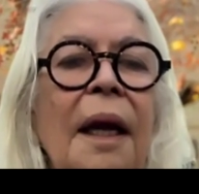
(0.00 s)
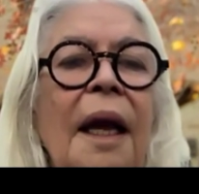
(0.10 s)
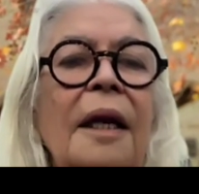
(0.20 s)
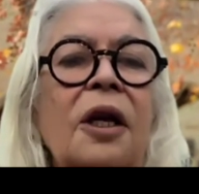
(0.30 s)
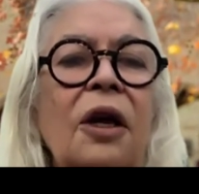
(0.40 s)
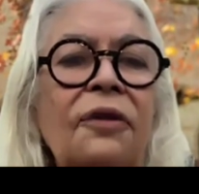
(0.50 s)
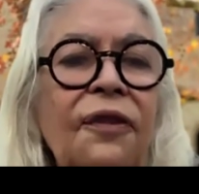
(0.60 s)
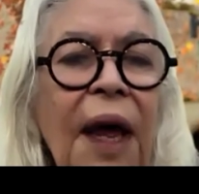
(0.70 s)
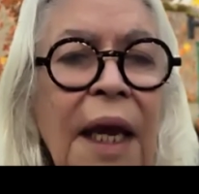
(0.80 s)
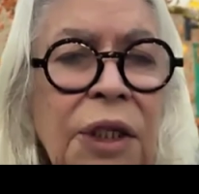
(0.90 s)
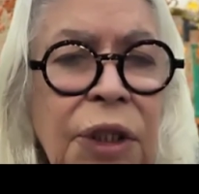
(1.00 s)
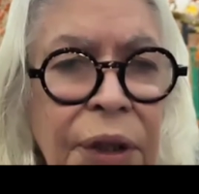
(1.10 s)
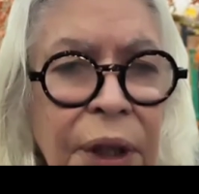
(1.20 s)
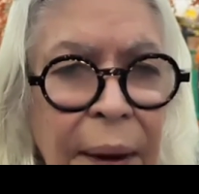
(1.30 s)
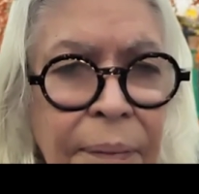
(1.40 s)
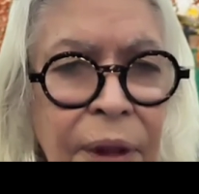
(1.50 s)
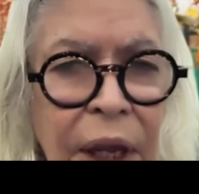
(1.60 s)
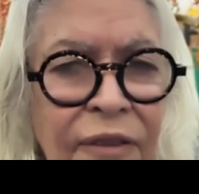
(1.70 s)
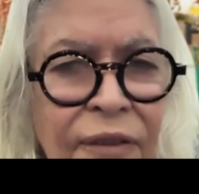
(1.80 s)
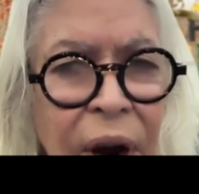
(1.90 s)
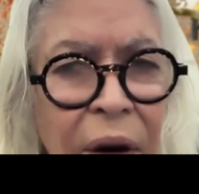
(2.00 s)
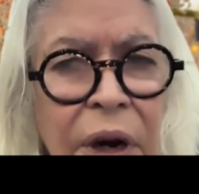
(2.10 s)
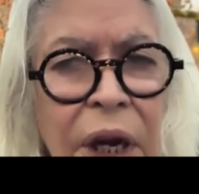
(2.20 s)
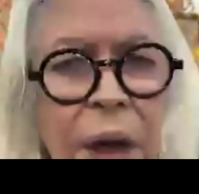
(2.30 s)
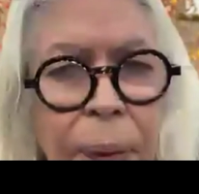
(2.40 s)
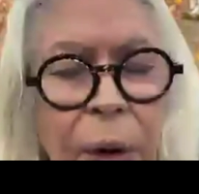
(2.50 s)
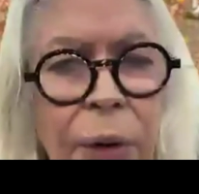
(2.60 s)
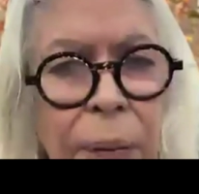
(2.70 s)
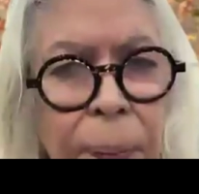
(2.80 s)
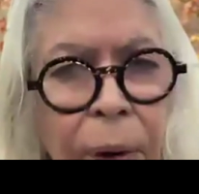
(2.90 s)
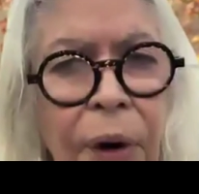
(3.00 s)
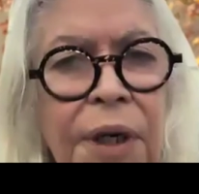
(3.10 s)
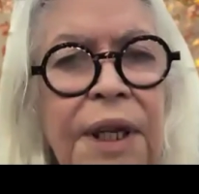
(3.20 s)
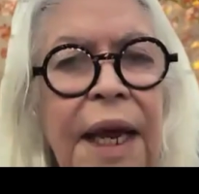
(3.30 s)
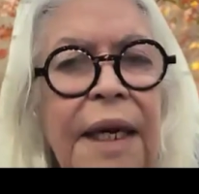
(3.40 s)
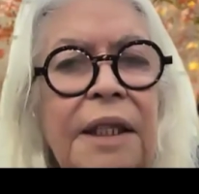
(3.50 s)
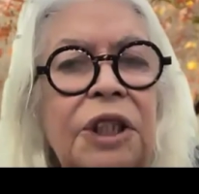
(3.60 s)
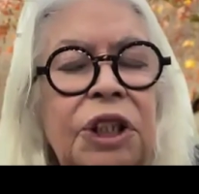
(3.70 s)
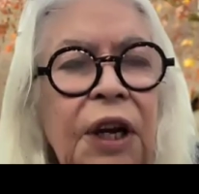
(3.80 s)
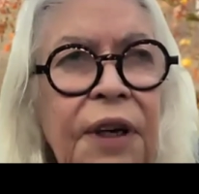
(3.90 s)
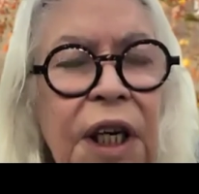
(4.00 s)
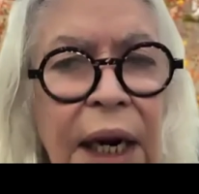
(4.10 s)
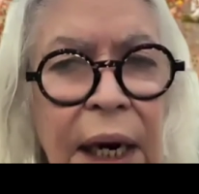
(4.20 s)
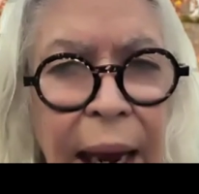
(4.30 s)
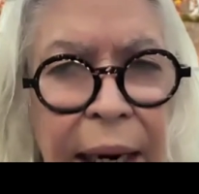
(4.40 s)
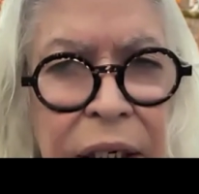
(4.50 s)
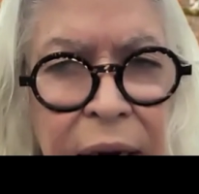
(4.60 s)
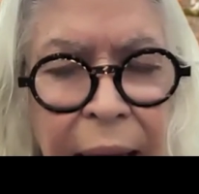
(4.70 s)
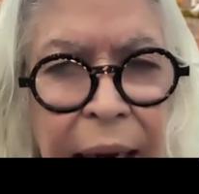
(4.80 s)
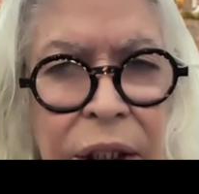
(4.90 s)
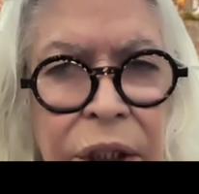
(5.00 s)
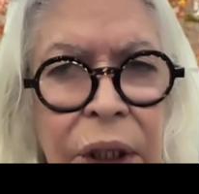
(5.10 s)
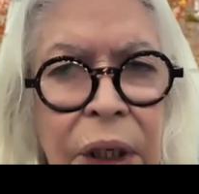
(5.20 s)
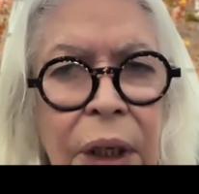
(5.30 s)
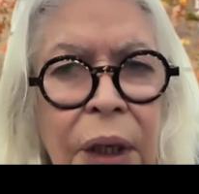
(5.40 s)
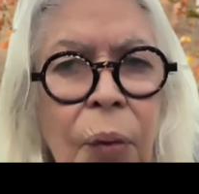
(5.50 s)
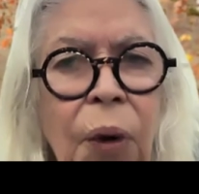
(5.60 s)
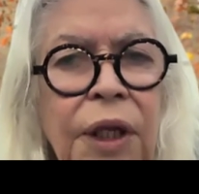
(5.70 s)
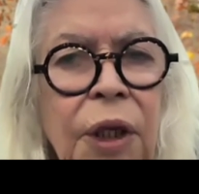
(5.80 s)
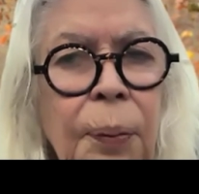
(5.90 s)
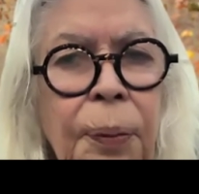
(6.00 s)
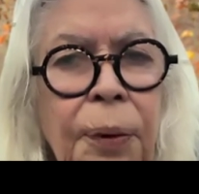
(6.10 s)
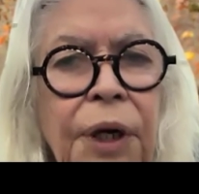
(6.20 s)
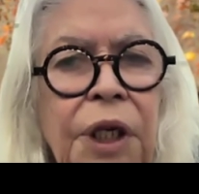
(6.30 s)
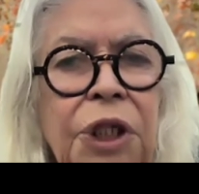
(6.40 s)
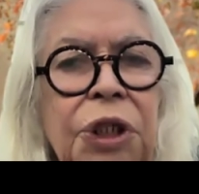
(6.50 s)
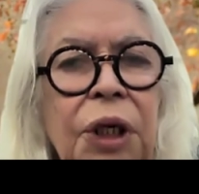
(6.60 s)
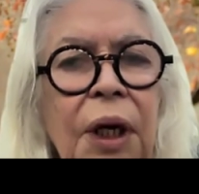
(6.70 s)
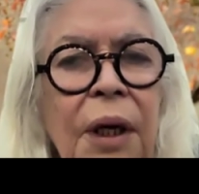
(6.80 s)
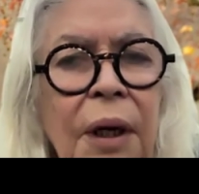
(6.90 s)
and convey to them the very important point that in 1788, when the British